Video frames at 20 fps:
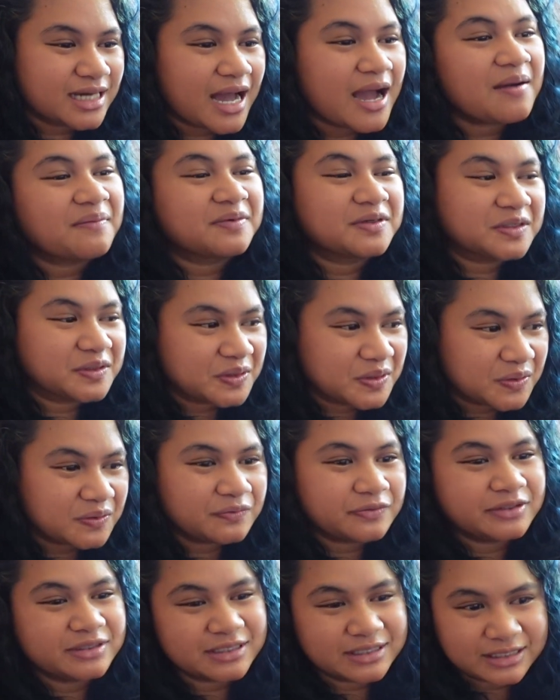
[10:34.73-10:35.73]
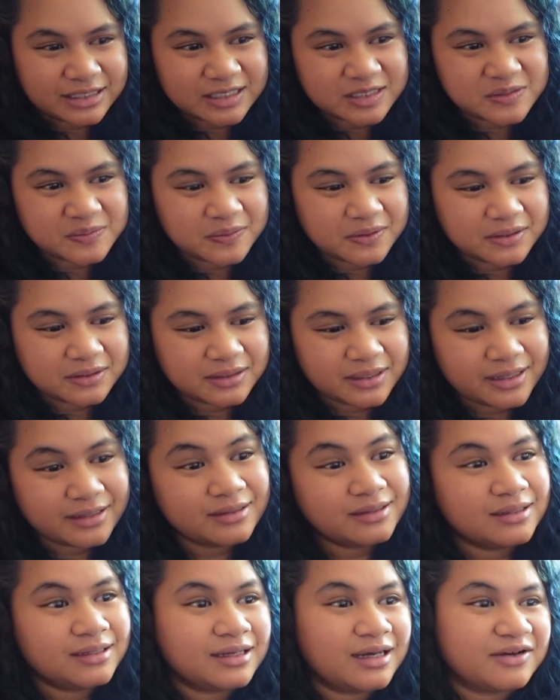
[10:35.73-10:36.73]
I'm gonna go and read the next one,
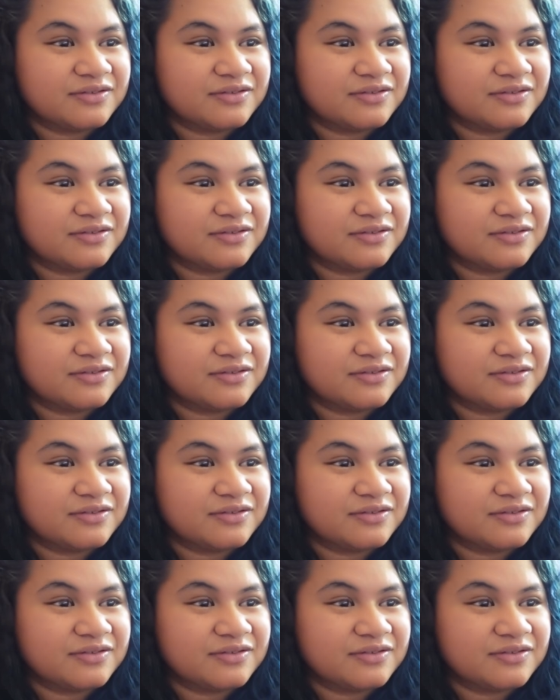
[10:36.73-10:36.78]
and then I